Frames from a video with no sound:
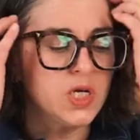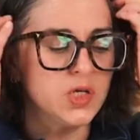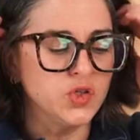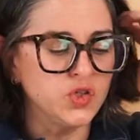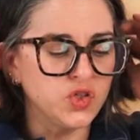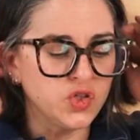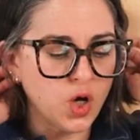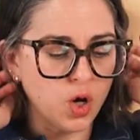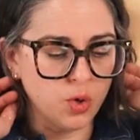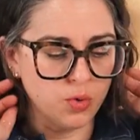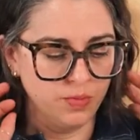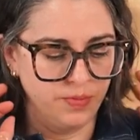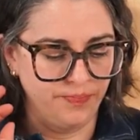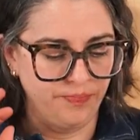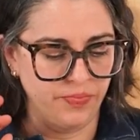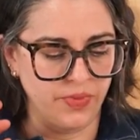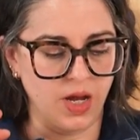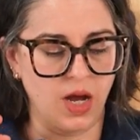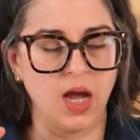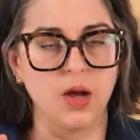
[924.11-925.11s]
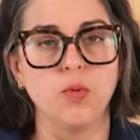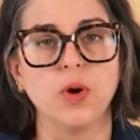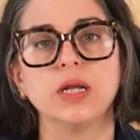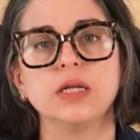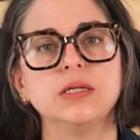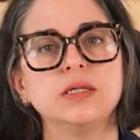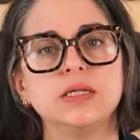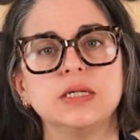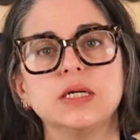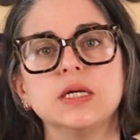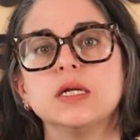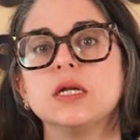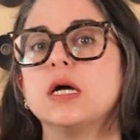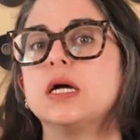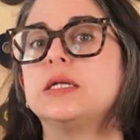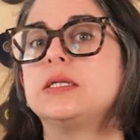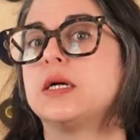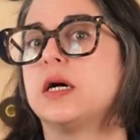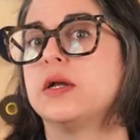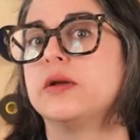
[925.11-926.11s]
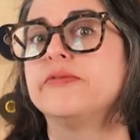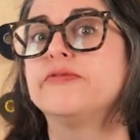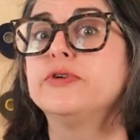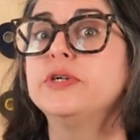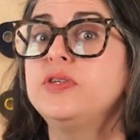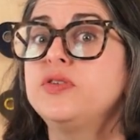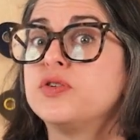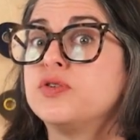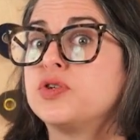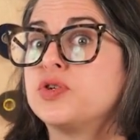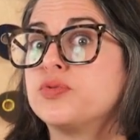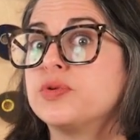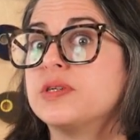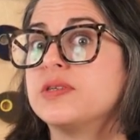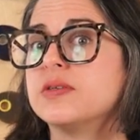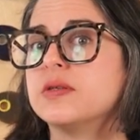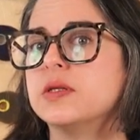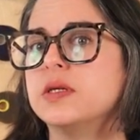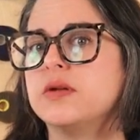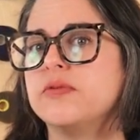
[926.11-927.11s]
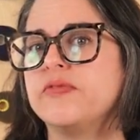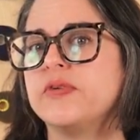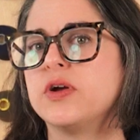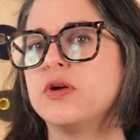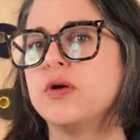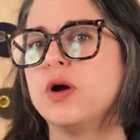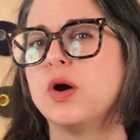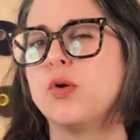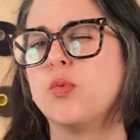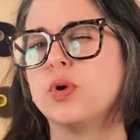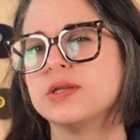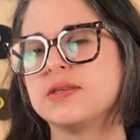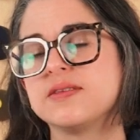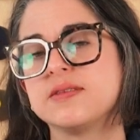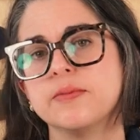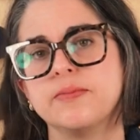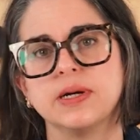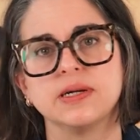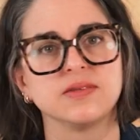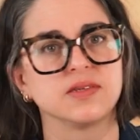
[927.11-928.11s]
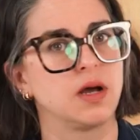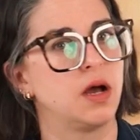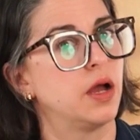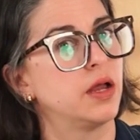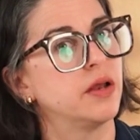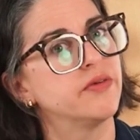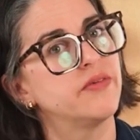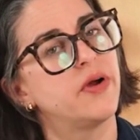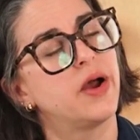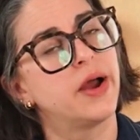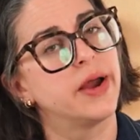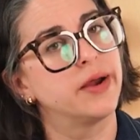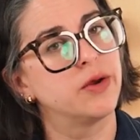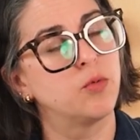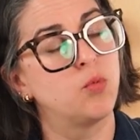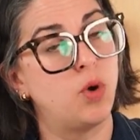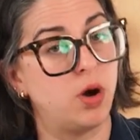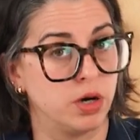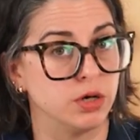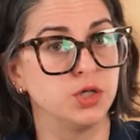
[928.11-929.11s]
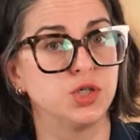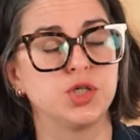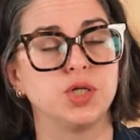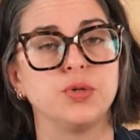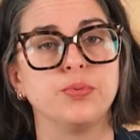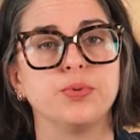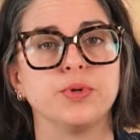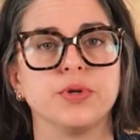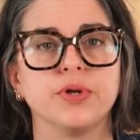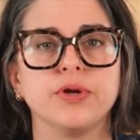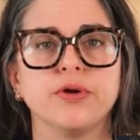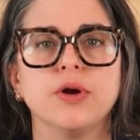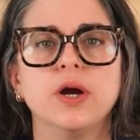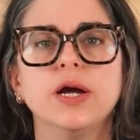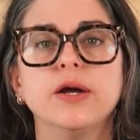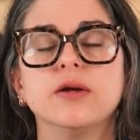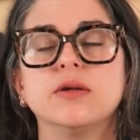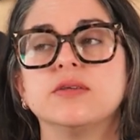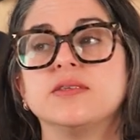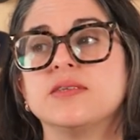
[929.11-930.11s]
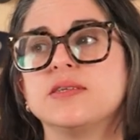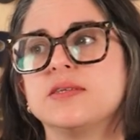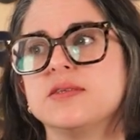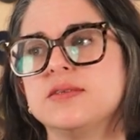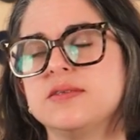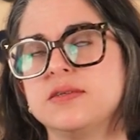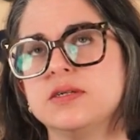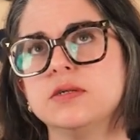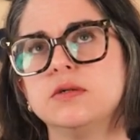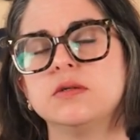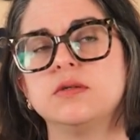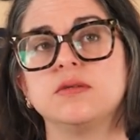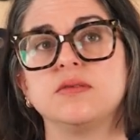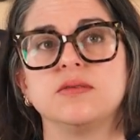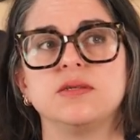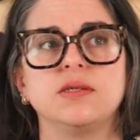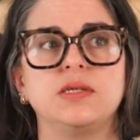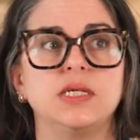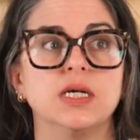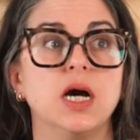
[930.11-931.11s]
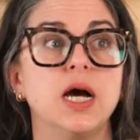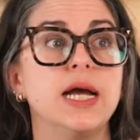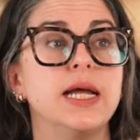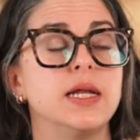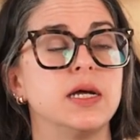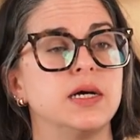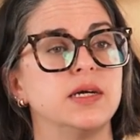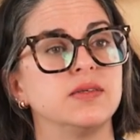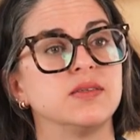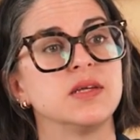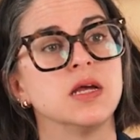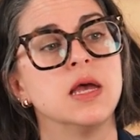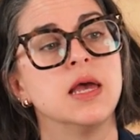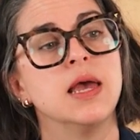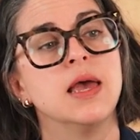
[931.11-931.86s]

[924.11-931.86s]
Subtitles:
So I went and did a ton of research recently to figure out what's the best kind of water should you put in your iron. Is it distilled? Is it deionized?